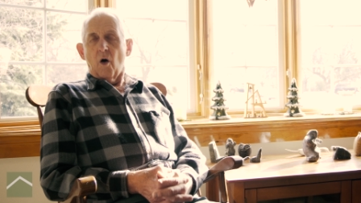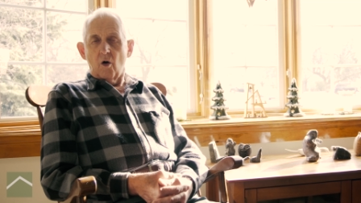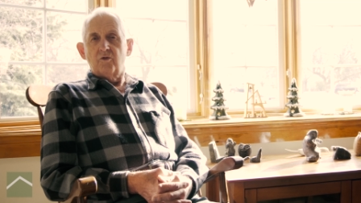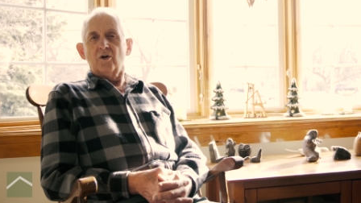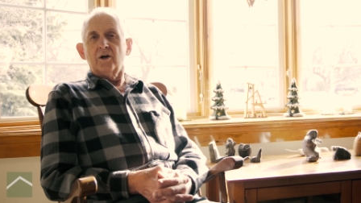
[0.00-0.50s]

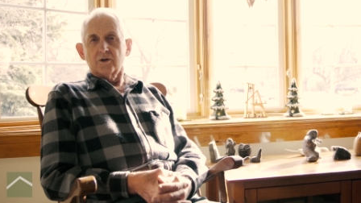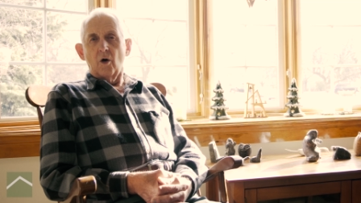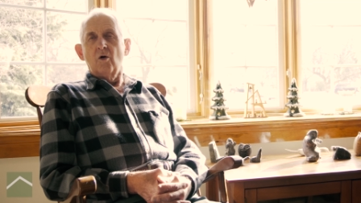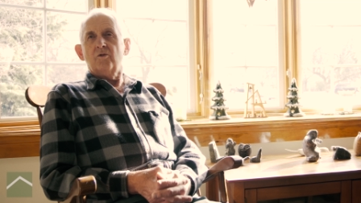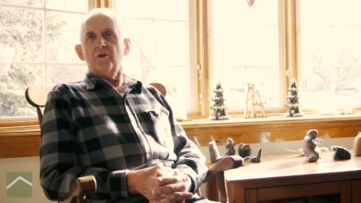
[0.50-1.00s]
over and
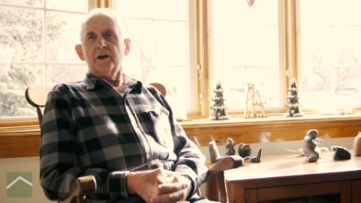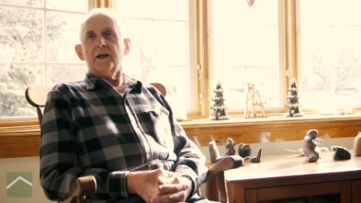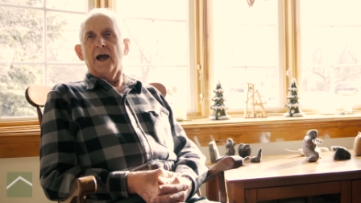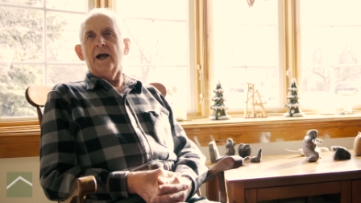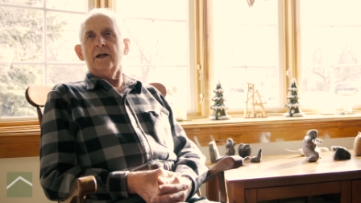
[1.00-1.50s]
over
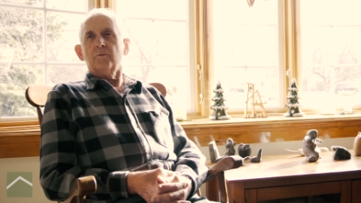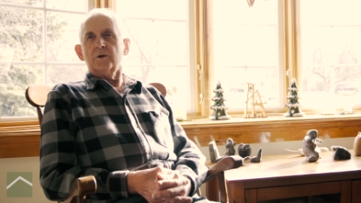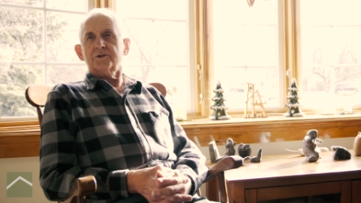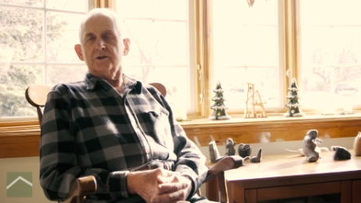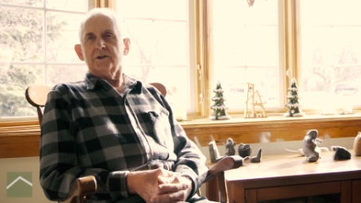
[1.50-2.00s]
again
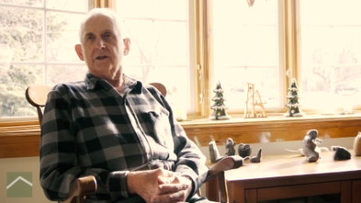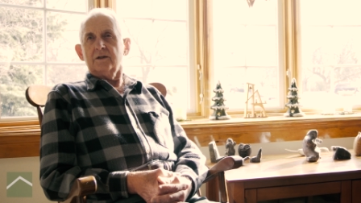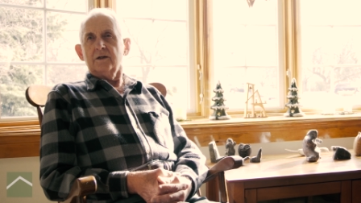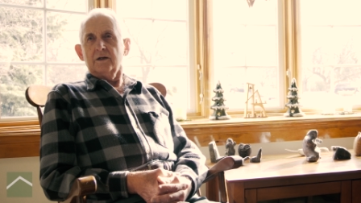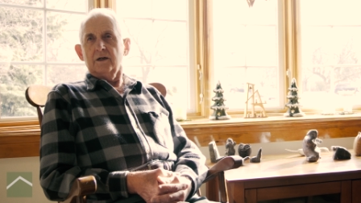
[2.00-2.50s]
with the
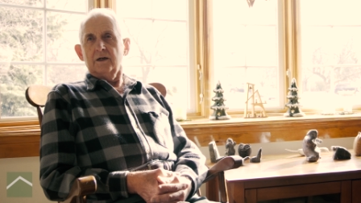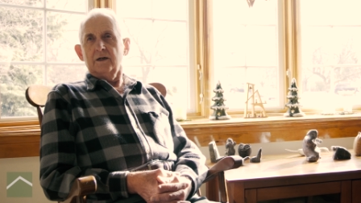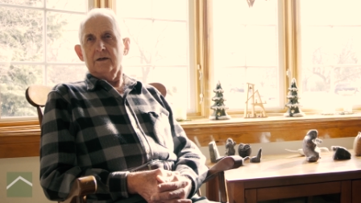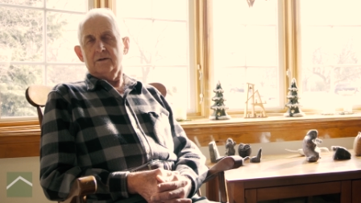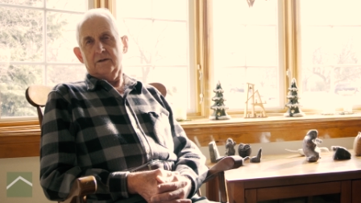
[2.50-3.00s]

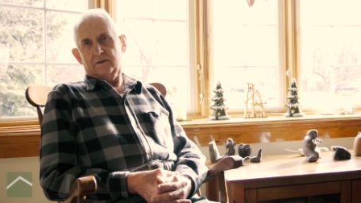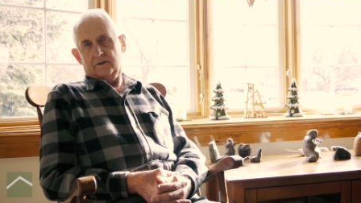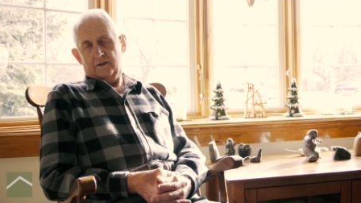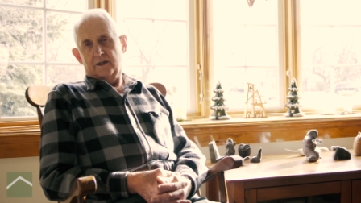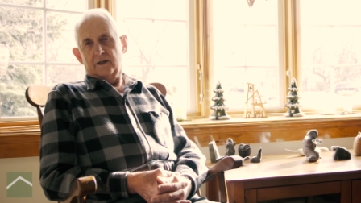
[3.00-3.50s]

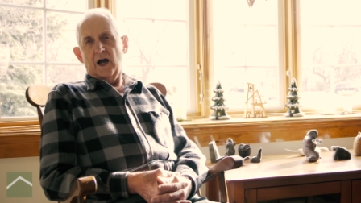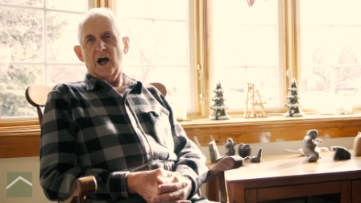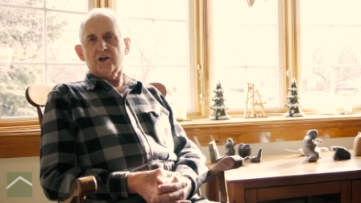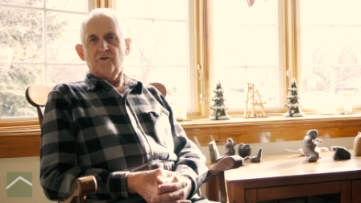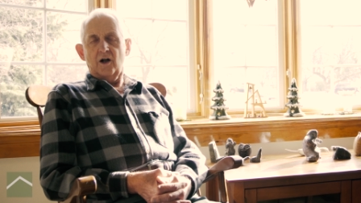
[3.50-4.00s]
uh,
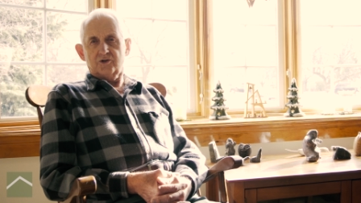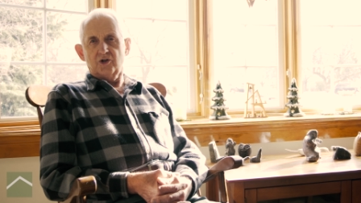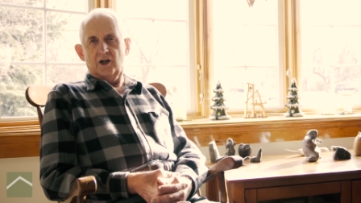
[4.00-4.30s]
asphalt